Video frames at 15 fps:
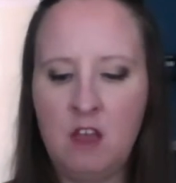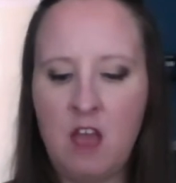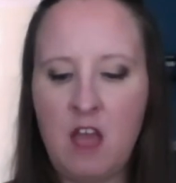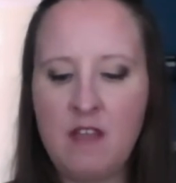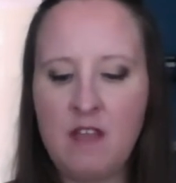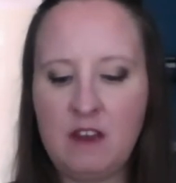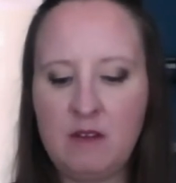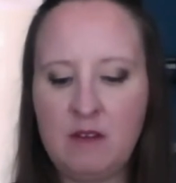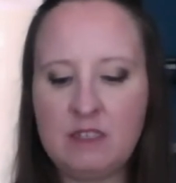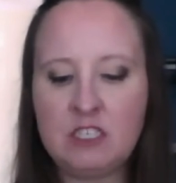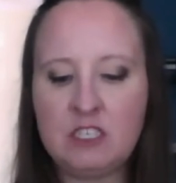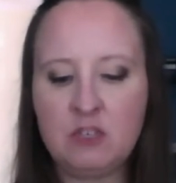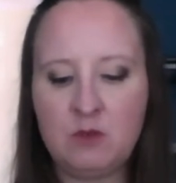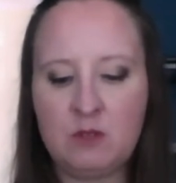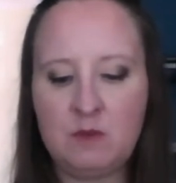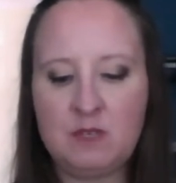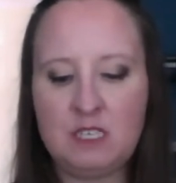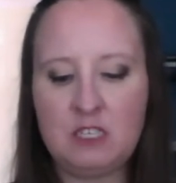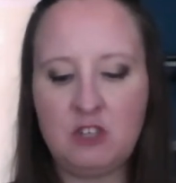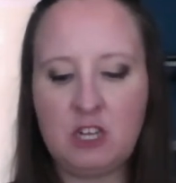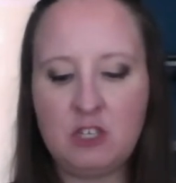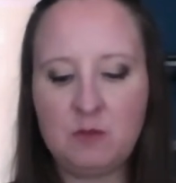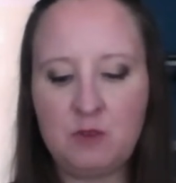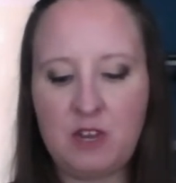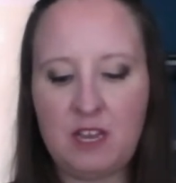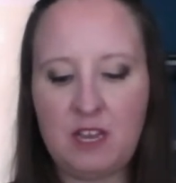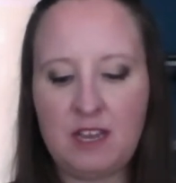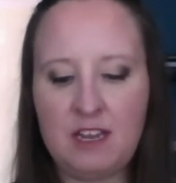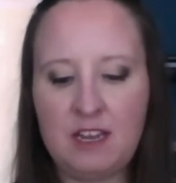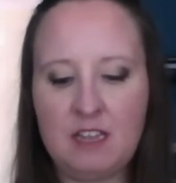And then I was stitching with Petite Treasure
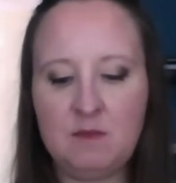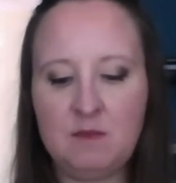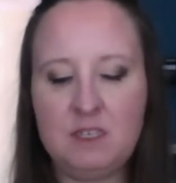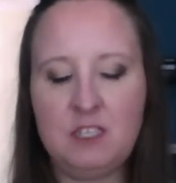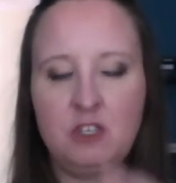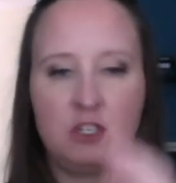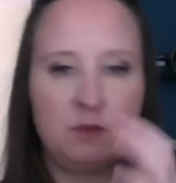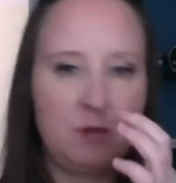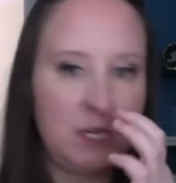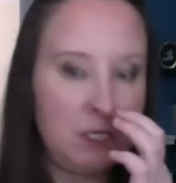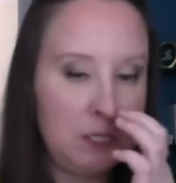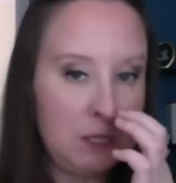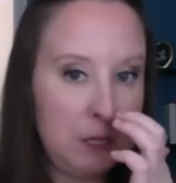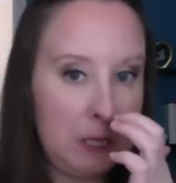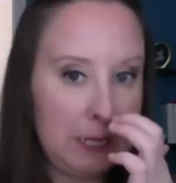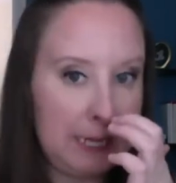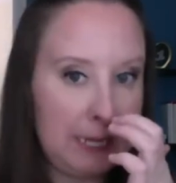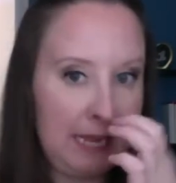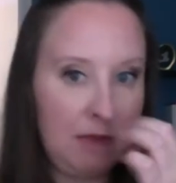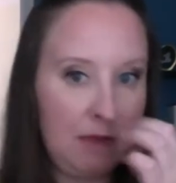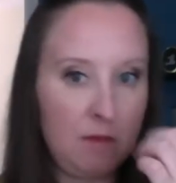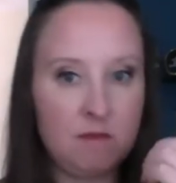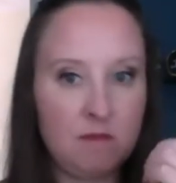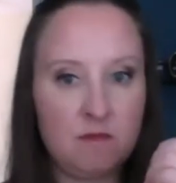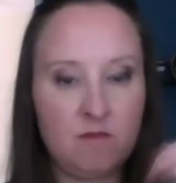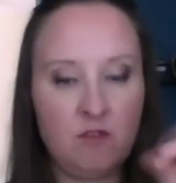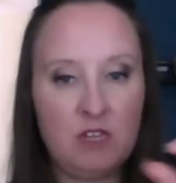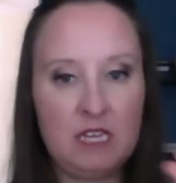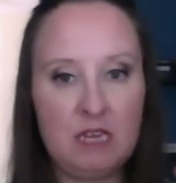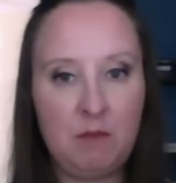Braid, and the Petite Treasure Braid just looked like
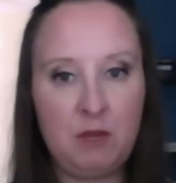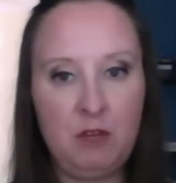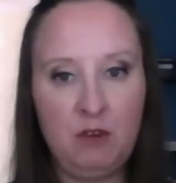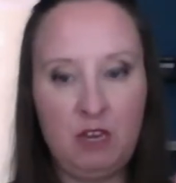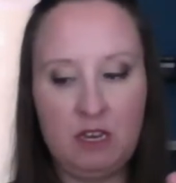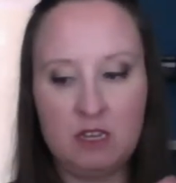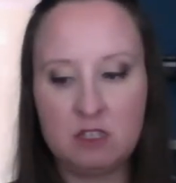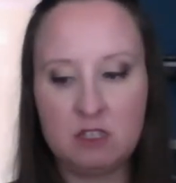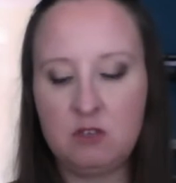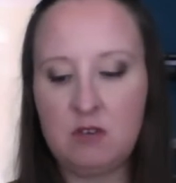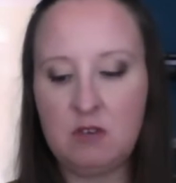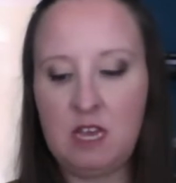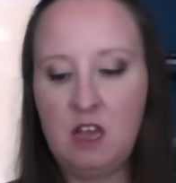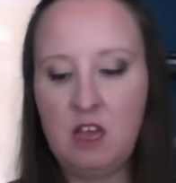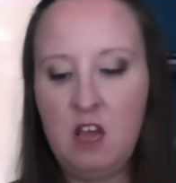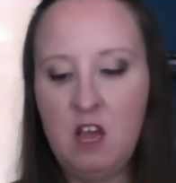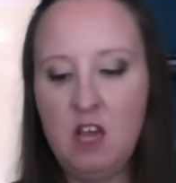really puny next to it.